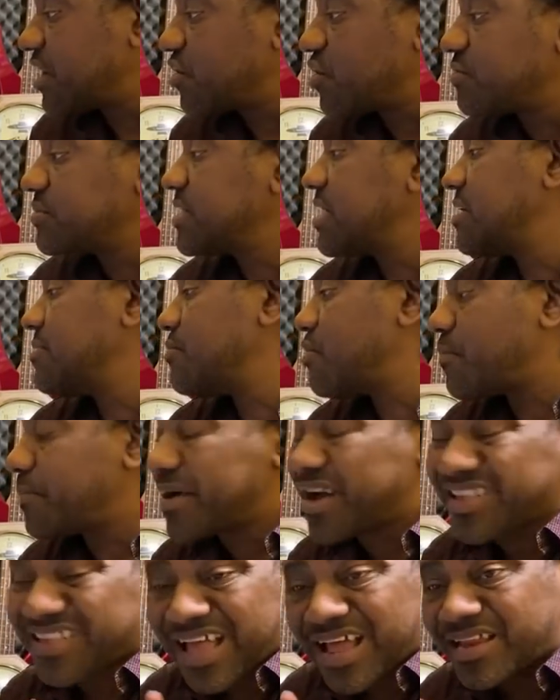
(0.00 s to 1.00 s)
I'm gonna tell them about
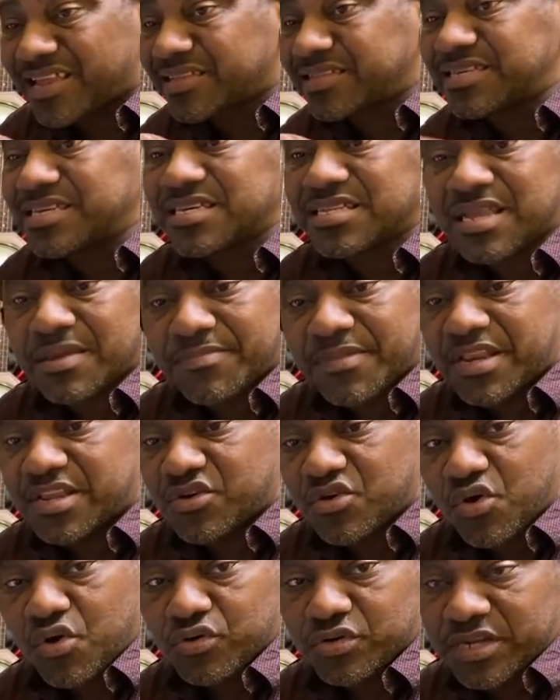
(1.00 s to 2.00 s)
past all their teeth, them the
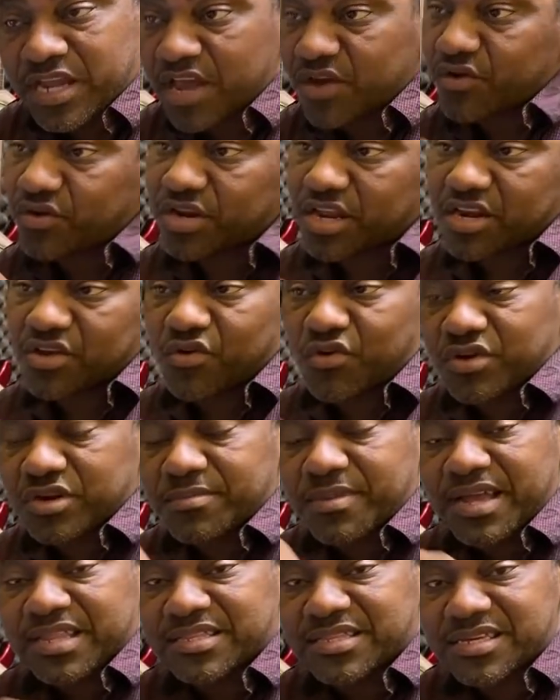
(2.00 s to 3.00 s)
court. They call them the court,
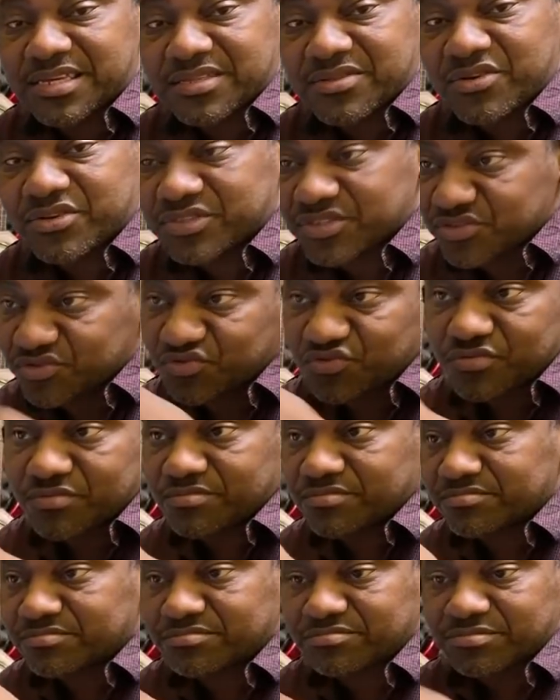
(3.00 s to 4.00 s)
the man teeth. Just
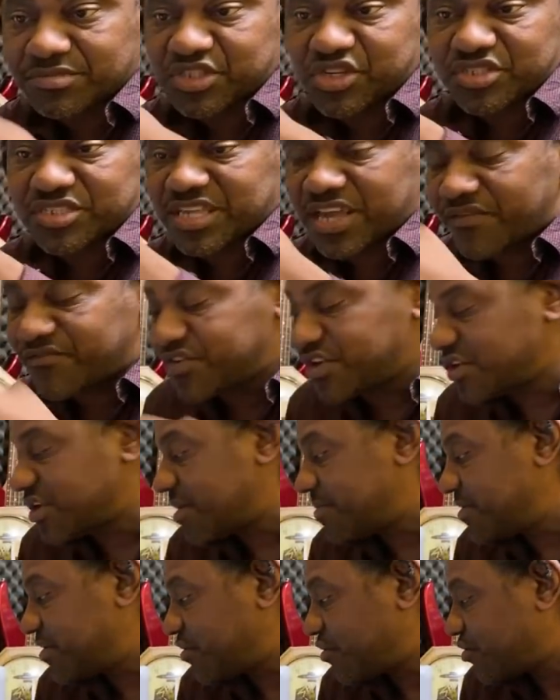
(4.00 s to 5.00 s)
me just say a video
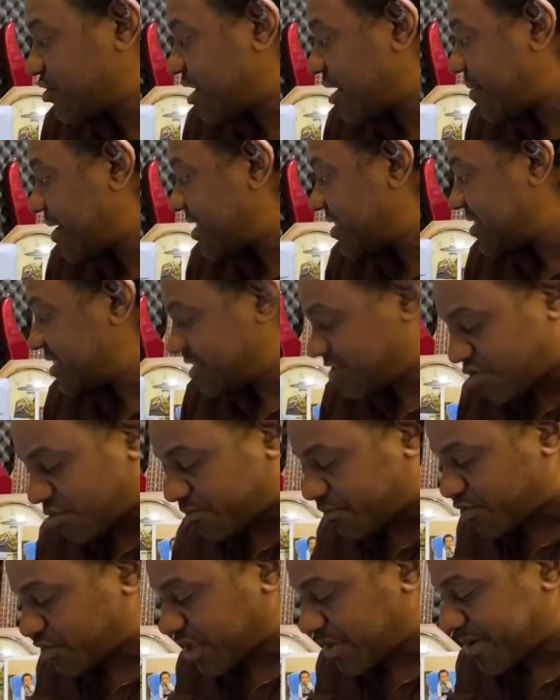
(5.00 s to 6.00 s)
them the court a man teeth,
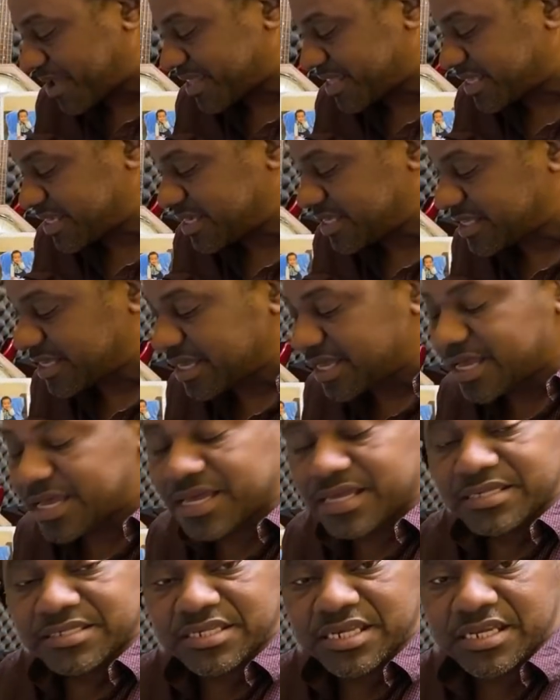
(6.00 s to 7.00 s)
thump out man teeth.
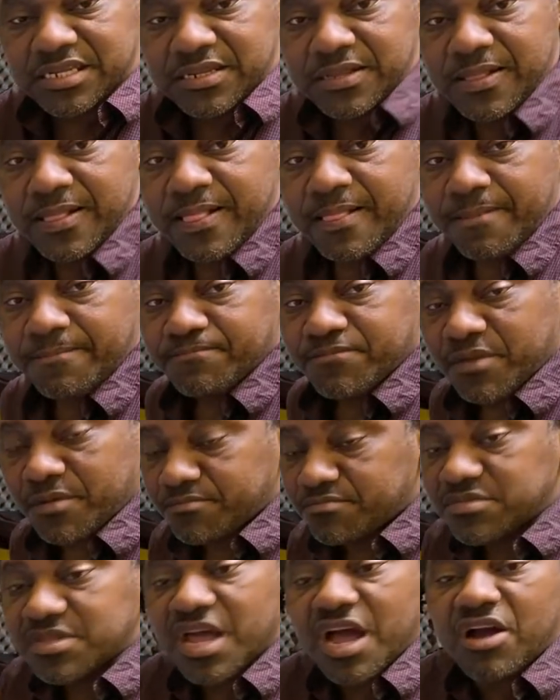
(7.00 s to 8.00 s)
See?
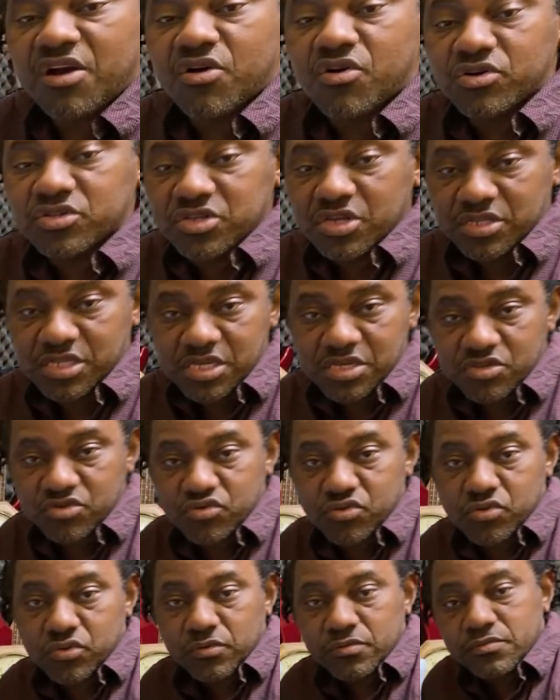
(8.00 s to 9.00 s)
Them knock out your teeth
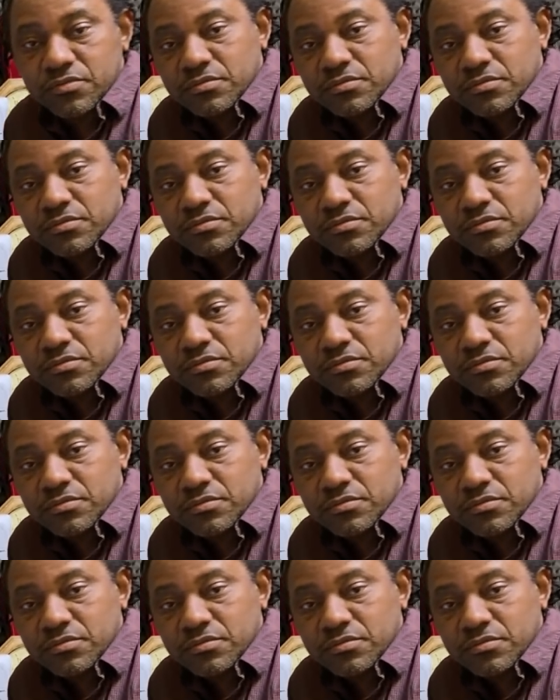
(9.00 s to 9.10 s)
too.